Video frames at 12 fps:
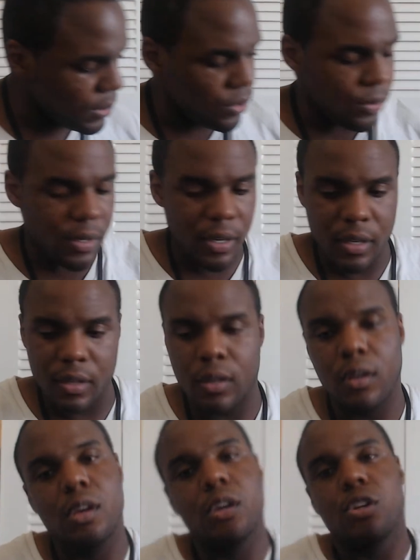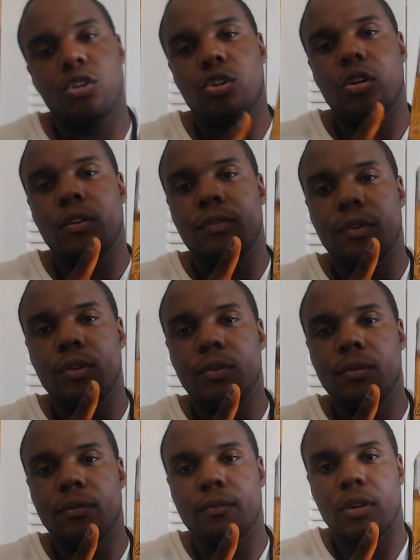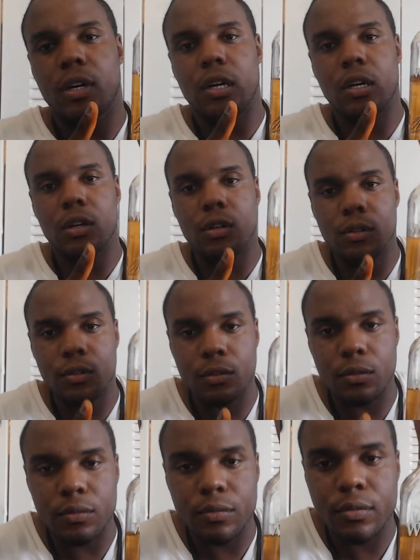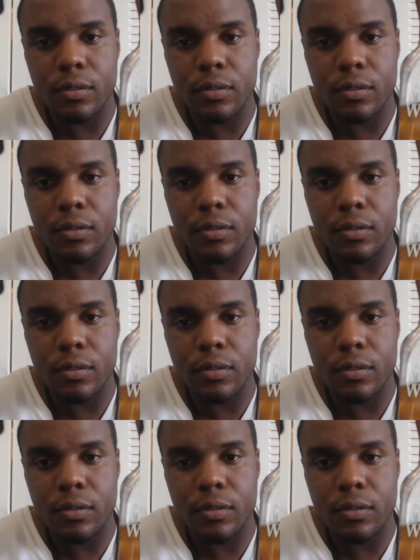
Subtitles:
doing a short review of